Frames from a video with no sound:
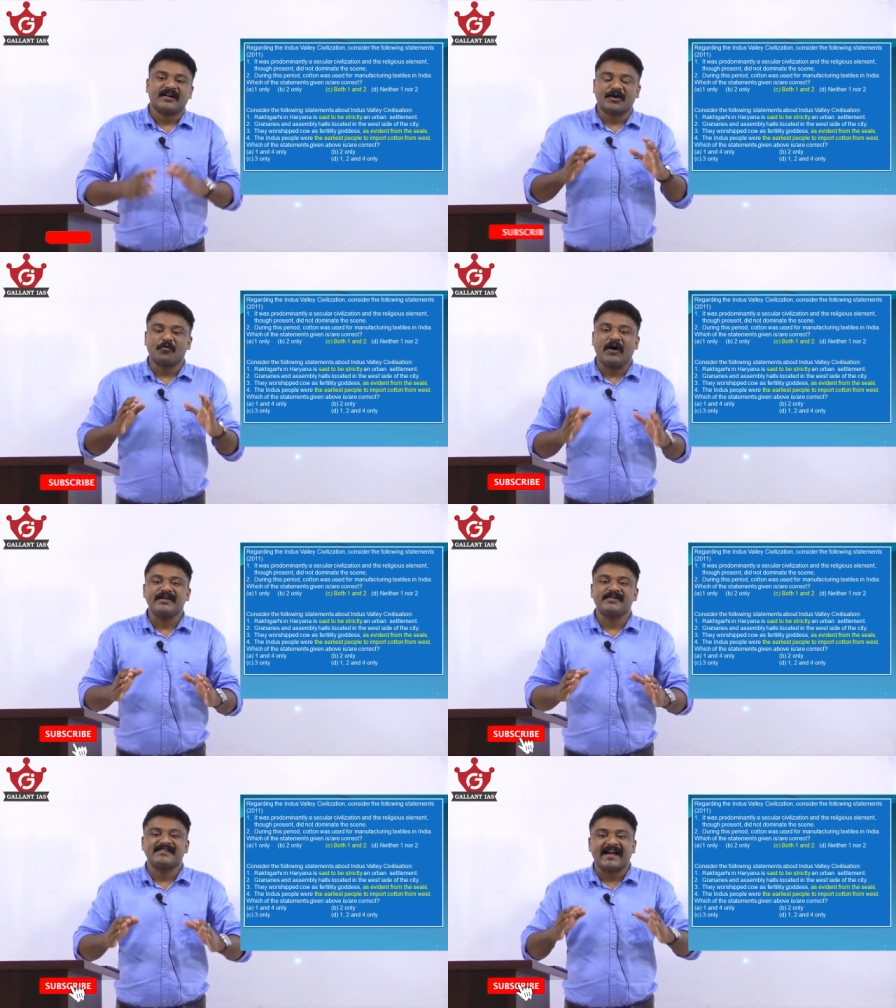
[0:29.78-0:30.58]

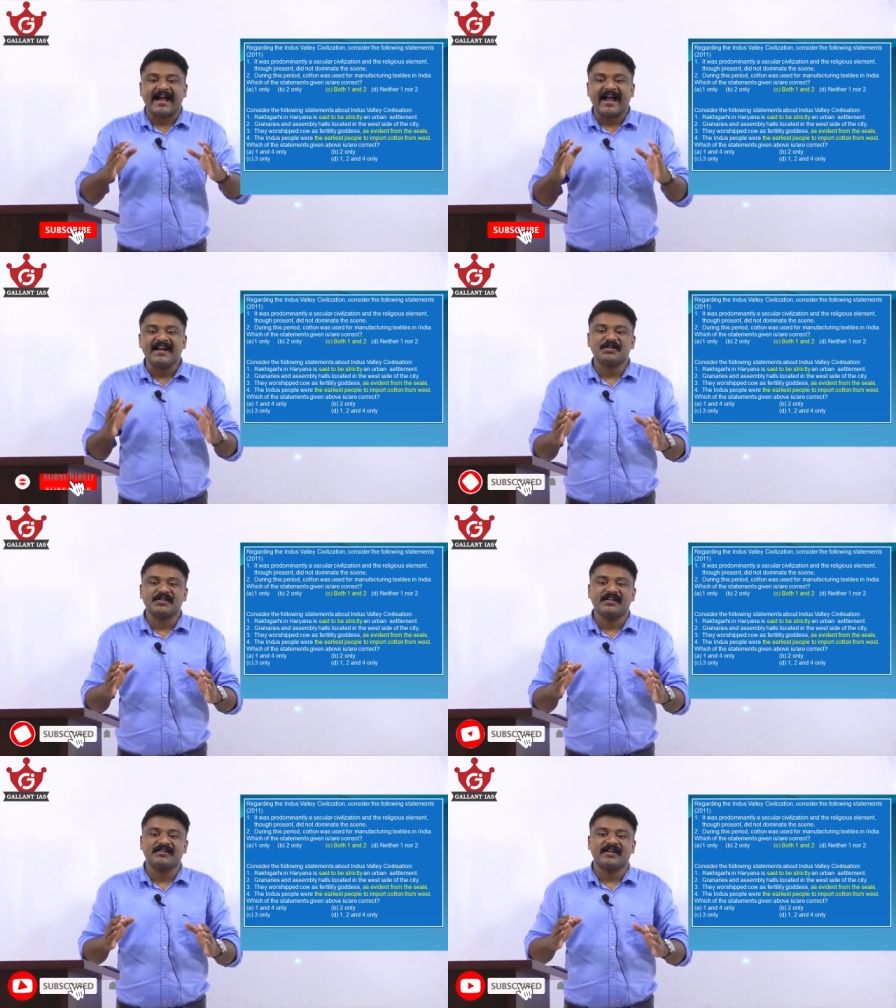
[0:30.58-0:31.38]
revise
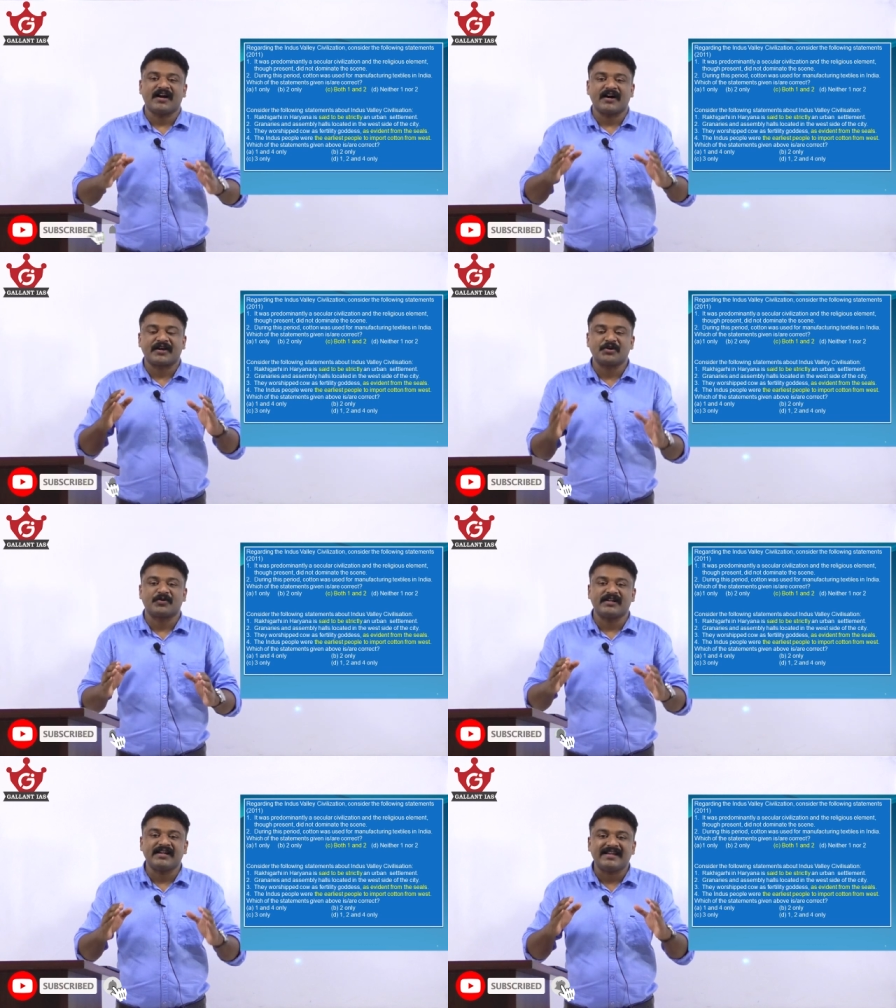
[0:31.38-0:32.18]
ancient India
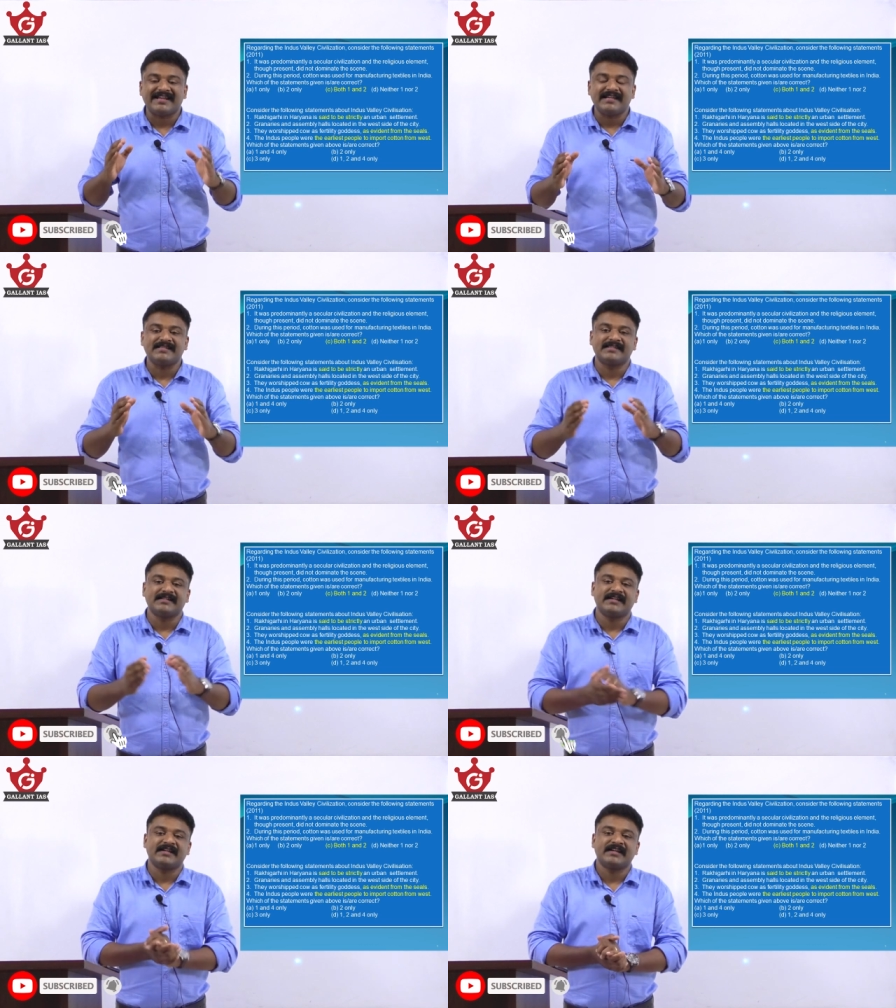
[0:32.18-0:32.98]
quickly,
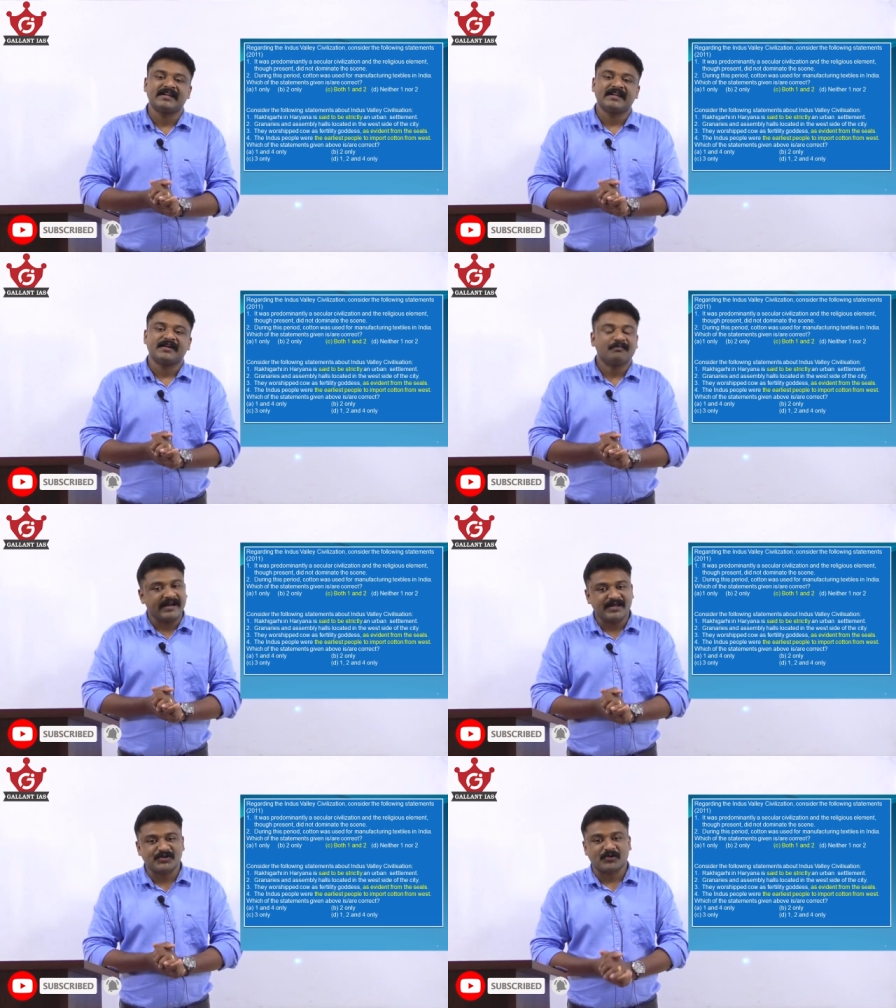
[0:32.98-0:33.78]
easily
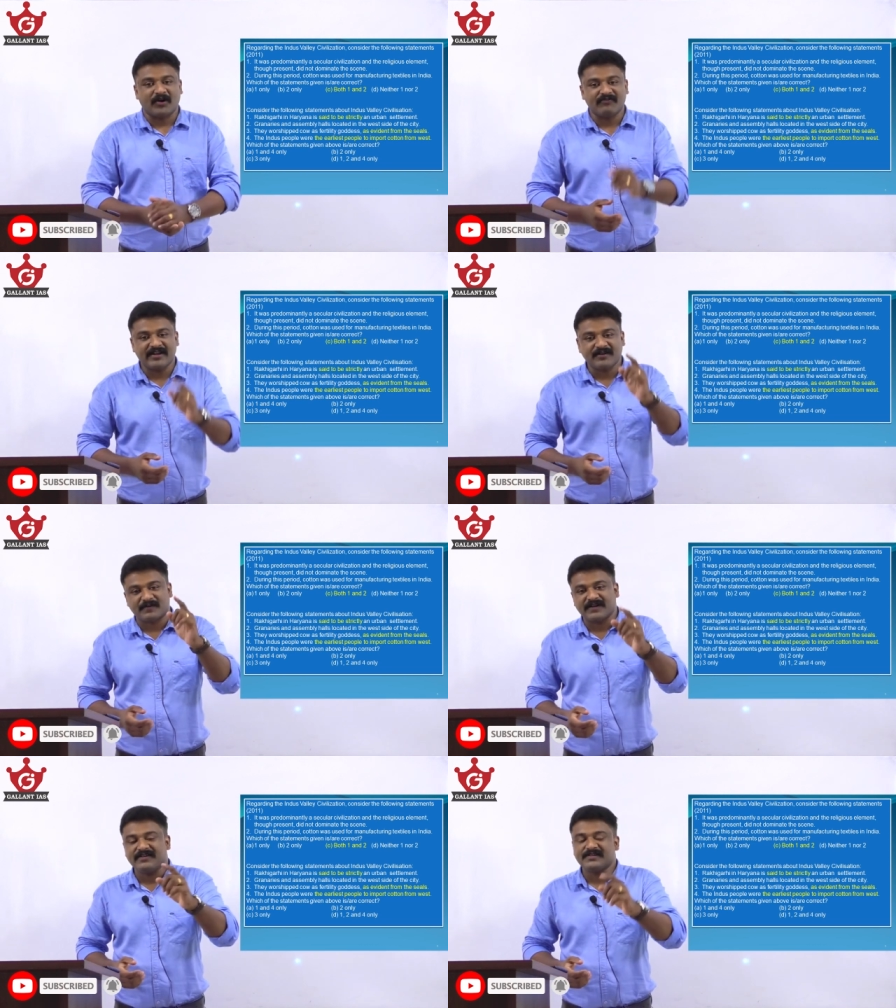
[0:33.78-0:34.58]
by solving
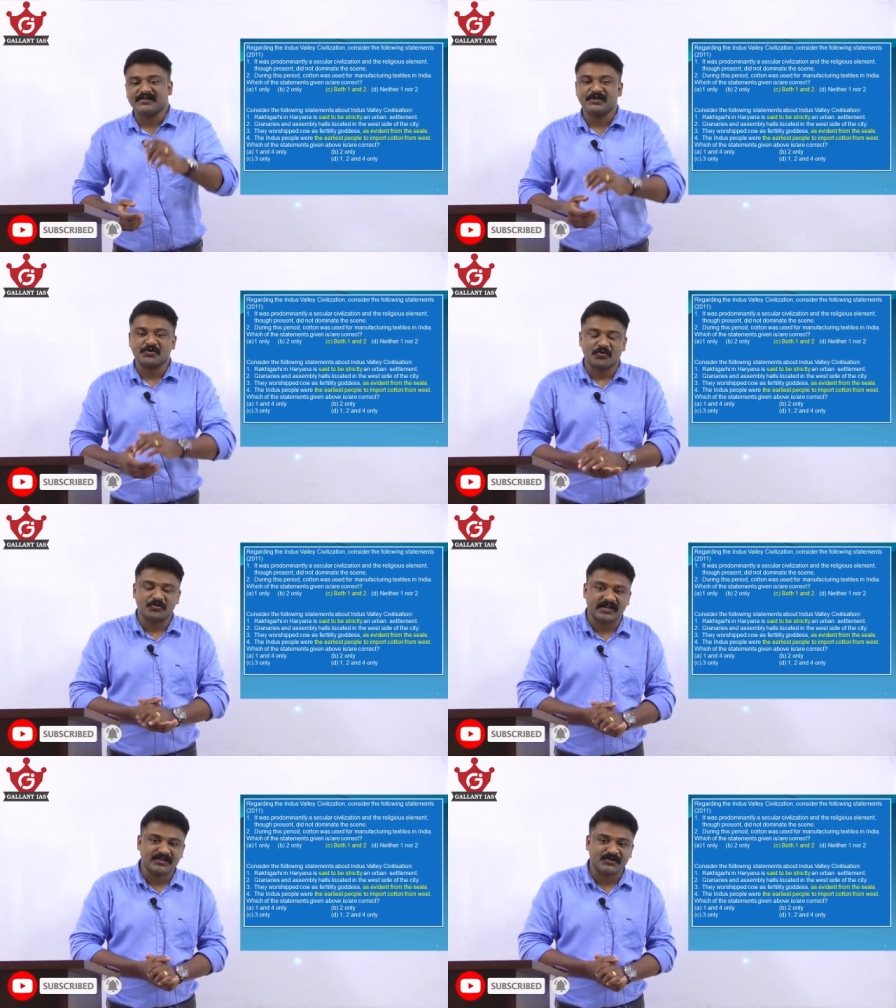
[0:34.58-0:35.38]
previous year's
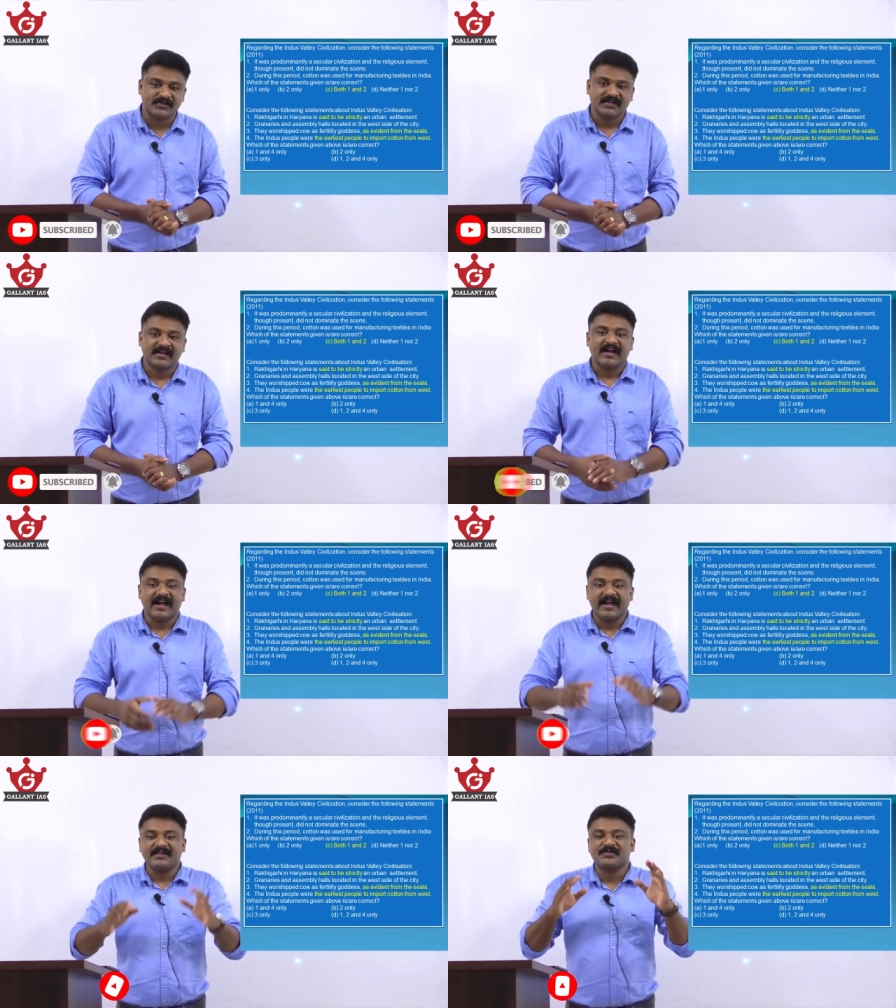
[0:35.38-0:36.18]
questions
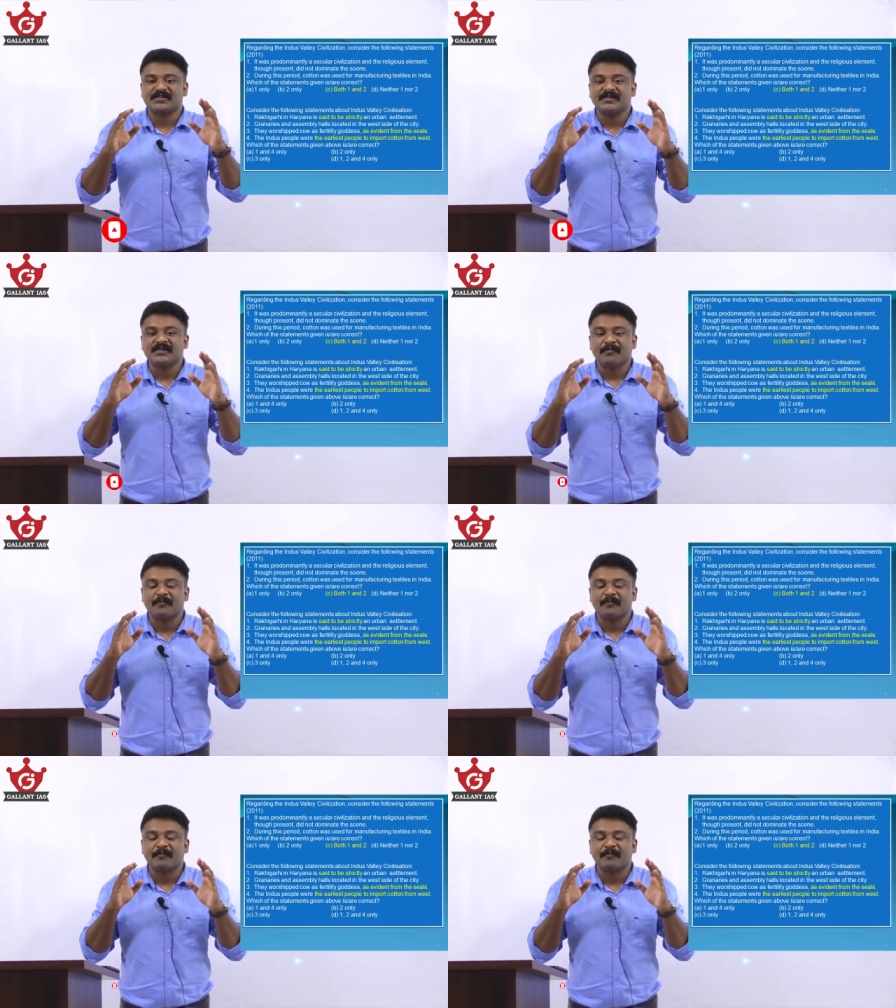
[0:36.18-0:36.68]
and uh,